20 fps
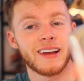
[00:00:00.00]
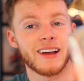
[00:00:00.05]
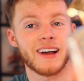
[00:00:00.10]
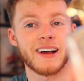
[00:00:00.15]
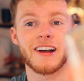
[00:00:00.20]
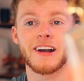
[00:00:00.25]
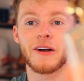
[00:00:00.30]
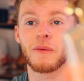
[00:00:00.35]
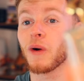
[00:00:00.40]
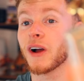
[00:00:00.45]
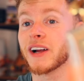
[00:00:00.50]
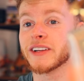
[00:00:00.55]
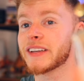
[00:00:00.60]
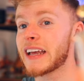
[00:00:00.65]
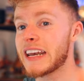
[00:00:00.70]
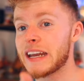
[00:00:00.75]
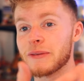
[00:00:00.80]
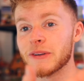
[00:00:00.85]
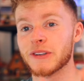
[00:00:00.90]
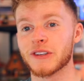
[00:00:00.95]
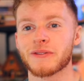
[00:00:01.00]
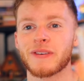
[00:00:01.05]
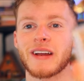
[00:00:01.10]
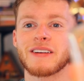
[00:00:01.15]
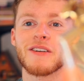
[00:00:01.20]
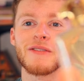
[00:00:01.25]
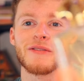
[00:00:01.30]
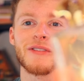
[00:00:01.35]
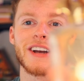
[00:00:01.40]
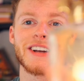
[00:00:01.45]
Well, it's anyone's
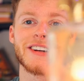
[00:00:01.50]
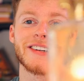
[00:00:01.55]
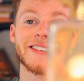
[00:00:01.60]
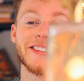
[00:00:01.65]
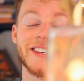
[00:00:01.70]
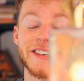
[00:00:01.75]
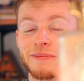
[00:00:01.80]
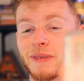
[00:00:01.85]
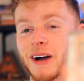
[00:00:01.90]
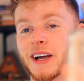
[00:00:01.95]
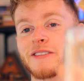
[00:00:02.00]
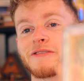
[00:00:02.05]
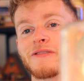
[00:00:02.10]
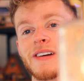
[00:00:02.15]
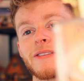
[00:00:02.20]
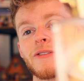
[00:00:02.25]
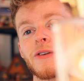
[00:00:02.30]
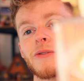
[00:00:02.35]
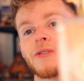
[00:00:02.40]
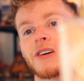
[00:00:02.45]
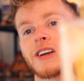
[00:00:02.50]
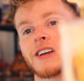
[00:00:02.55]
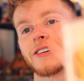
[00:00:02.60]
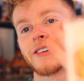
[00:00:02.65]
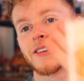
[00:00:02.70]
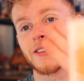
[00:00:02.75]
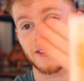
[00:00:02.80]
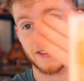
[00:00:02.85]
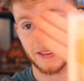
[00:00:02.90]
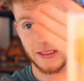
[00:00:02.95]
favourite fragrance. It's my favourite
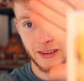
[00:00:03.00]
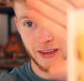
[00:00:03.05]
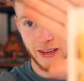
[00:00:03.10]
fragrance.